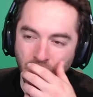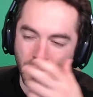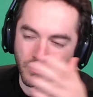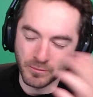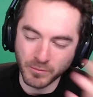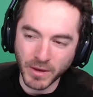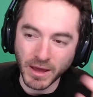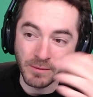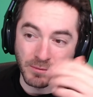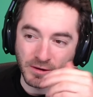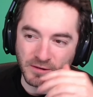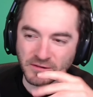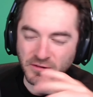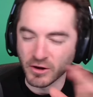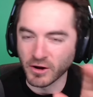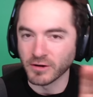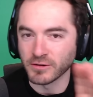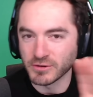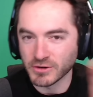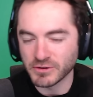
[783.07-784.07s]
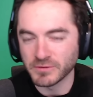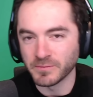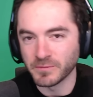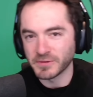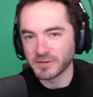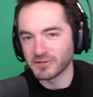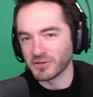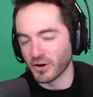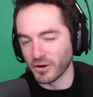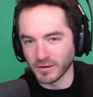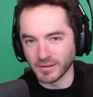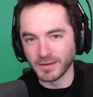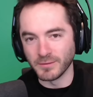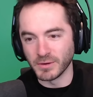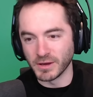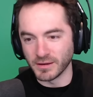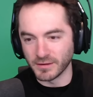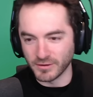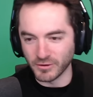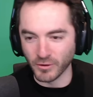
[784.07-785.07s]
babies large. Sorry, let
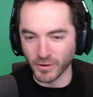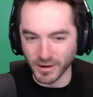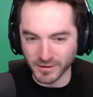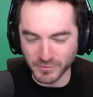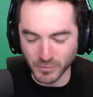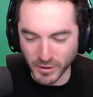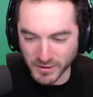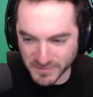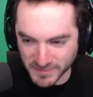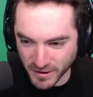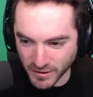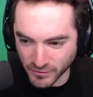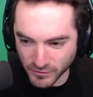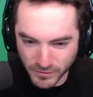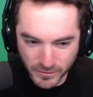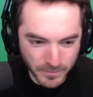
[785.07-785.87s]
me correct myself.